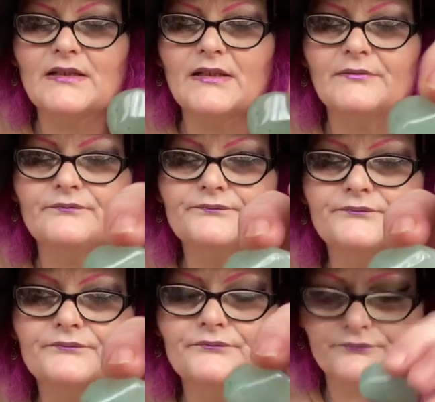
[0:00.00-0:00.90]
in it.
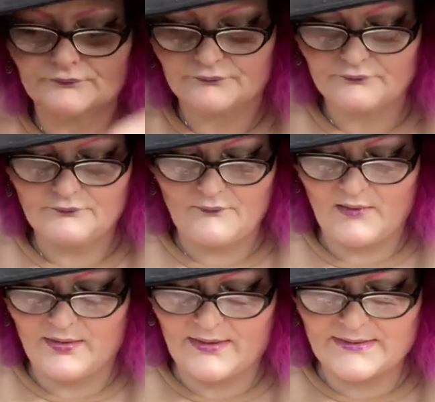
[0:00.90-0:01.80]

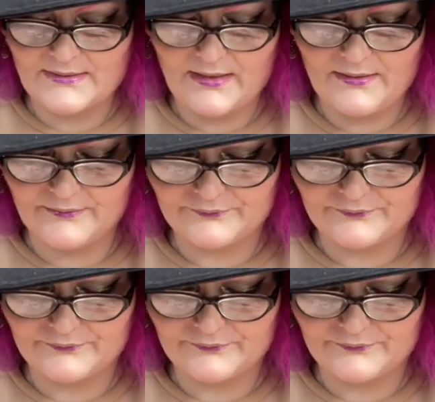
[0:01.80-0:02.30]
There's that.